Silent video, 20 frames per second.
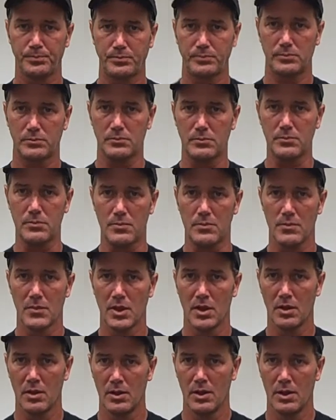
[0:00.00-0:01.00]
special teams?
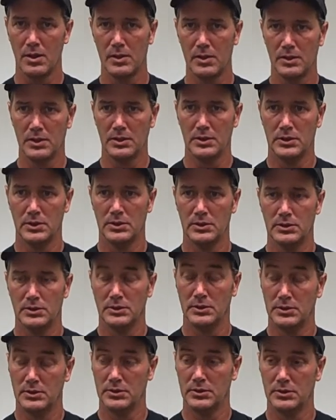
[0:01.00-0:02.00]
Obviously, you
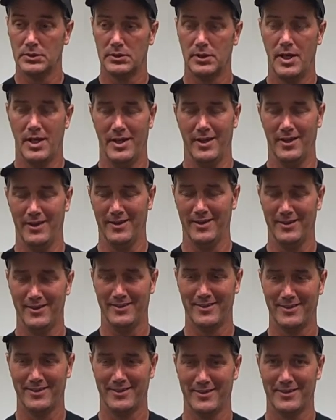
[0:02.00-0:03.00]
lose kicker Tony
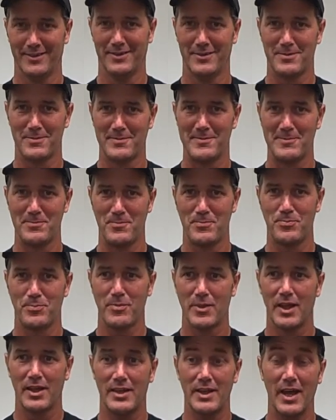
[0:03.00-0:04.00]
Miliano from last year.
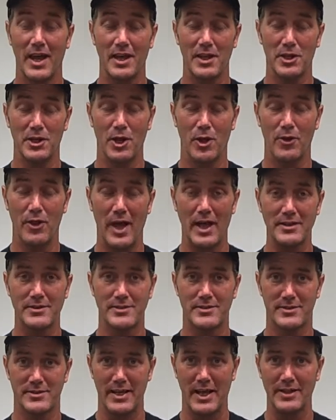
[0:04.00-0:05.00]
Yeah,
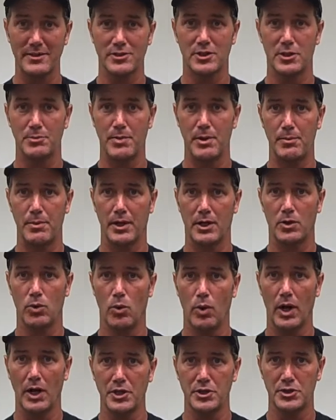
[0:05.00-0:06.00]
that's going to be a big
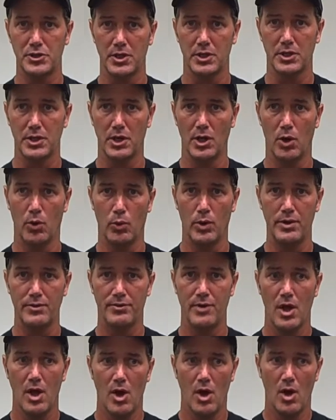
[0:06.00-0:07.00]
question.
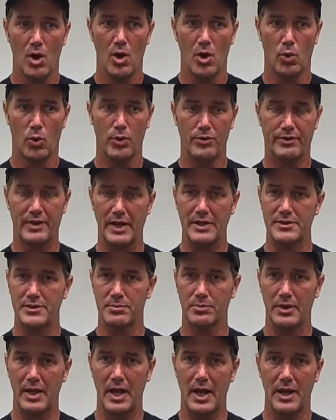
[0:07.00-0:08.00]
We've got
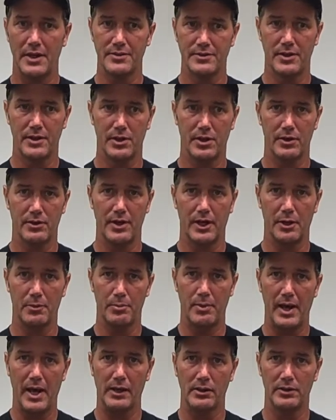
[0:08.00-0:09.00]
some guys that are
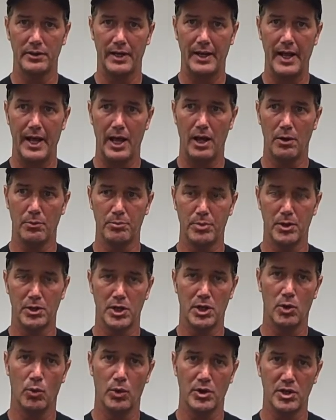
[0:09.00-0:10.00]
battling it out, but
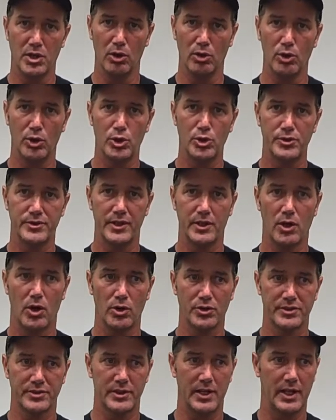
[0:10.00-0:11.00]
when you lose an
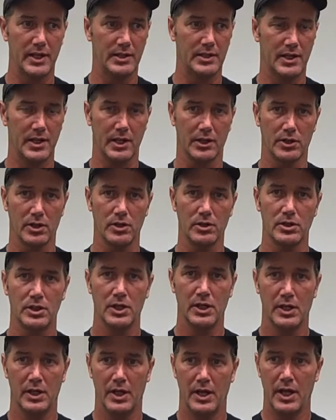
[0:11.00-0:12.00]
all-state kicker,
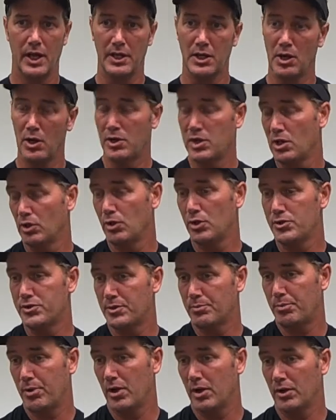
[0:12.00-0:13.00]
and you lose
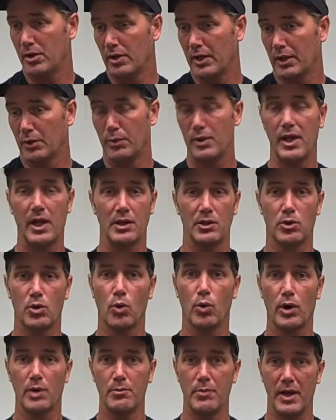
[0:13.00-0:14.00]
a punter like we had in
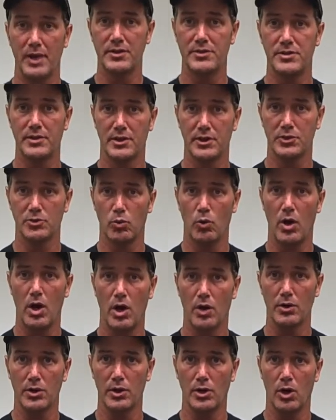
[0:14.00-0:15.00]
Corey Mason as well,